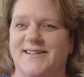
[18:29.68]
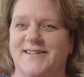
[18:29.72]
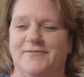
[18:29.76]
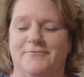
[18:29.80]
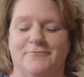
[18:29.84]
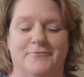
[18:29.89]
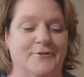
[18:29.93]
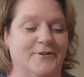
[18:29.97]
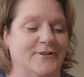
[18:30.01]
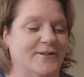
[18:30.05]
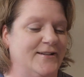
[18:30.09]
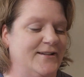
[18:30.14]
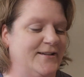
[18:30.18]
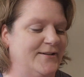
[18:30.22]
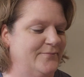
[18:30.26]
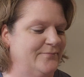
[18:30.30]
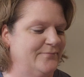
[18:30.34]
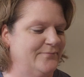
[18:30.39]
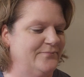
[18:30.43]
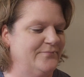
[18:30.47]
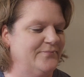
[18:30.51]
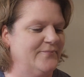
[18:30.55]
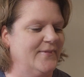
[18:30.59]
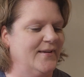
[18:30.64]
Really.
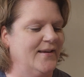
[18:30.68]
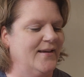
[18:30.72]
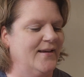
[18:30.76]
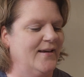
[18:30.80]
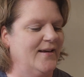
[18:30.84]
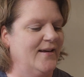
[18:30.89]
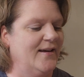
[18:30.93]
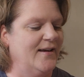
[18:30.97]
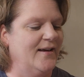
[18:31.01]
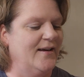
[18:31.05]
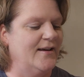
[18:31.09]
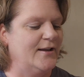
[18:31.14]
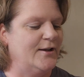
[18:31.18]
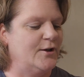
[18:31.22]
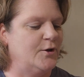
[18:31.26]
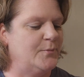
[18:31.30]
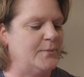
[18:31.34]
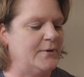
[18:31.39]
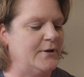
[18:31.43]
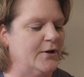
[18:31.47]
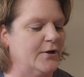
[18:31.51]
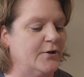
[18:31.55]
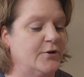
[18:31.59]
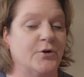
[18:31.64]
You'd
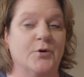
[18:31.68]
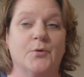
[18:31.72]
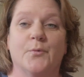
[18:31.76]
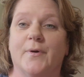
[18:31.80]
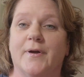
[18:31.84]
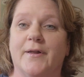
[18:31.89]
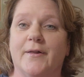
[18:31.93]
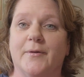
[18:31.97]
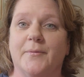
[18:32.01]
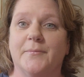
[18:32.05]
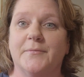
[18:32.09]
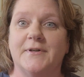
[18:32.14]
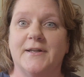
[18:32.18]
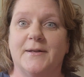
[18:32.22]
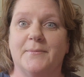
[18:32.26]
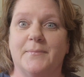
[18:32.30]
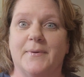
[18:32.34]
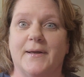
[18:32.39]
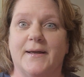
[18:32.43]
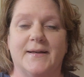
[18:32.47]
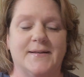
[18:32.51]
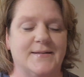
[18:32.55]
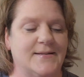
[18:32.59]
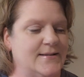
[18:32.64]
be underwhelmed at
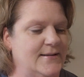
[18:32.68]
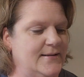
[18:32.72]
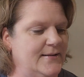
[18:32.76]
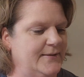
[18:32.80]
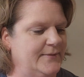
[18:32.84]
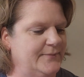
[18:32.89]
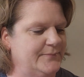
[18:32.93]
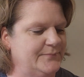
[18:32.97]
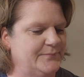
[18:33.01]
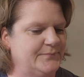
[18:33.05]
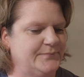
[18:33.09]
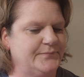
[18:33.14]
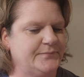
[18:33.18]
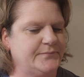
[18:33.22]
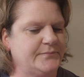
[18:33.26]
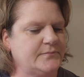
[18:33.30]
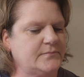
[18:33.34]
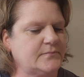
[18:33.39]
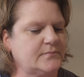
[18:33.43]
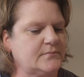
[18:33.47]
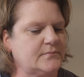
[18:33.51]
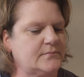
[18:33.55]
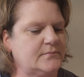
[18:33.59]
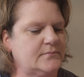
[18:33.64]
best.
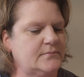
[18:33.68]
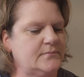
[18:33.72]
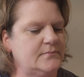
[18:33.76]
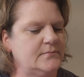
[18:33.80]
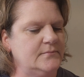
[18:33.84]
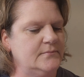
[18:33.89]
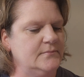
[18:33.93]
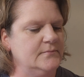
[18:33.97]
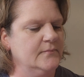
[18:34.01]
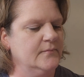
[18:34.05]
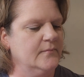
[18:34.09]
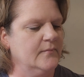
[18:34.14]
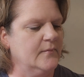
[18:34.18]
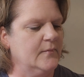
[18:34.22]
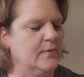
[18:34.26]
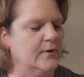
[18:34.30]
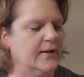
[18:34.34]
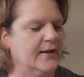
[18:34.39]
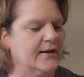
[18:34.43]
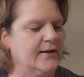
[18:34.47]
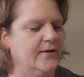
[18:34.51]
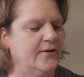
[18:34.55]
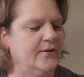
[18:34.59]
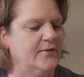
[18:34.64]
You're
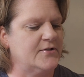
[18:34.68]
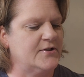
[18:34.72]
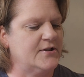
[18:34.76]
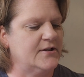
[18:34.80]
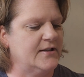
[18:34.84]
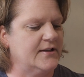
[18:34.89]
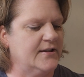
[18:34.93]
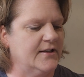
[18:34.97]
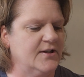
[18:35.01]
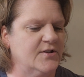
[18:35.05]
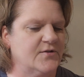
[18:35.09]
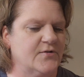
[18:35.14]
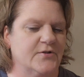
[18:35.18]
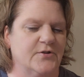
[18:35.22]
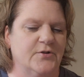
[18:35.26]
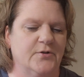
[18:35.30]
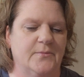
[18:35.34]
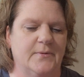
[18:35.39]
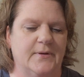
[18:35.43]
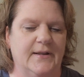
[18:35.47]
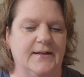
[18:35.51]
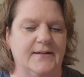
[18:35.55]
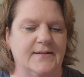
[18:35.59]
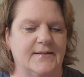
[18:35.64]
like, oh gee, thanks for showing
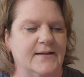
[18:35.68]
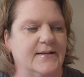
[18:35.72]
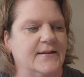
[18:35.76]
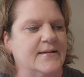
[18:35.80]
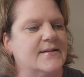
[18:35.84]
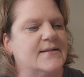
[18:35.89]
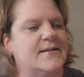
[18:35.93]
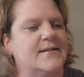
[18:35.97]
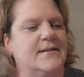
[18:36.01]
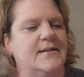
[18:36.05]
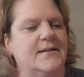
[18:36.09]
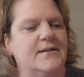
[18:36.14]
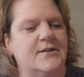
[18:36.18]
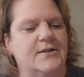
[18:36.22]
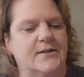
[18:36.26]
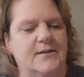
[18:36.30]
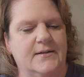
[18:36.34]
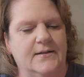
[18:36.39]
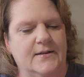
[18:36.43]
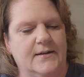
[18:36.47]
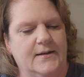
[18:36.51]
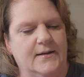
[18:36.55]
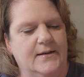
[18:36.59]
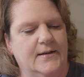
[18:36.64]
me that 10 stitch.
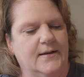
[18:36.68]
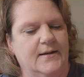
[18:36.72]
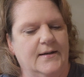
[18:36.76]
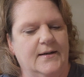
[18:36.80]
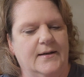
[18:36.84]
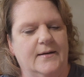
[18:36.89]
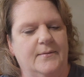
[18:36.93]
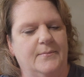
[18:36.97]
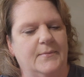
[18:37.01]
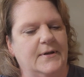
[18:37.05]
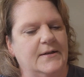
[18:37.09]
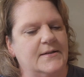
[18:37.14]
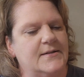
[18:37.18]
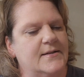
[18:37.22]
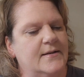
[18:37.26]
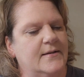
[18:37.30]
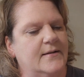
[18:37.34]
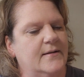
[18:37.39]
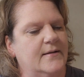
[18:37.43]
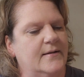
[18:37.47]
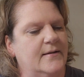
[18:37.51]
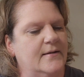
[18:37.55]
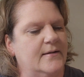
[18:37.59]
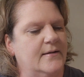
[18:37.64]
Makes a
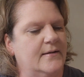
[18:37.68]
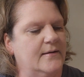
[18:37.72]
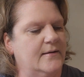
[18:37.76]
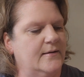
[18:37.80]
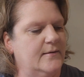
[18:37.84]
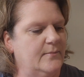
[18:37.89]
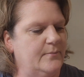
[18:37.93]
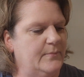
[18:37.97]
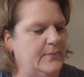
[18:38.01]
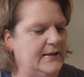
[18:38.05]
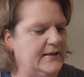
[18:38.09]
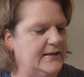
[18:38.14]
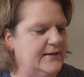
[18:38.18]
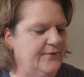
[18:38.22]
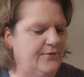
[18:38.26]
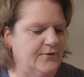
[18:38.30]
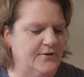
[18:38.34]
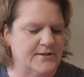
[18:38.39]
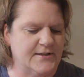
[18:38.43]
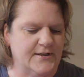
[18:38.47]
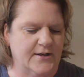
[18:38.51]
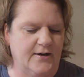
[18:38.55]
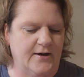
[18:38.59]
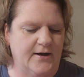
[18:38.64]
big
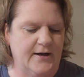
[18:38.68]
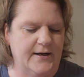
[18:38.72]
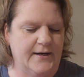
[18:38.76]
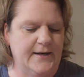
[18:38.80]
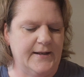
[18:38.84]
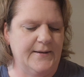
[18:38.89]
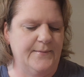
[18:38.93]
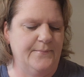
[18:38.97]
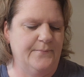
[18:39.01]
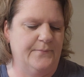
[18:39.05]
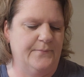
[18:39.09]
difference there, Heidi.